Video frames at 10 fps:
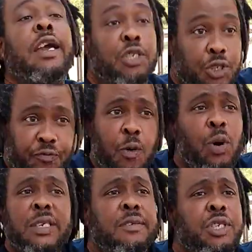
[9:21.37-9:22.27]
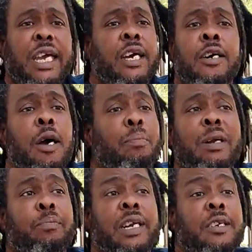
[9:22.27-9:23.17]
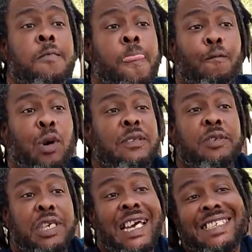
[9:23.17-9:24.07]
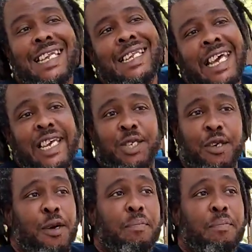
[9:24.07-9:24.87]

It's from West Virginia, but West Virginia is the least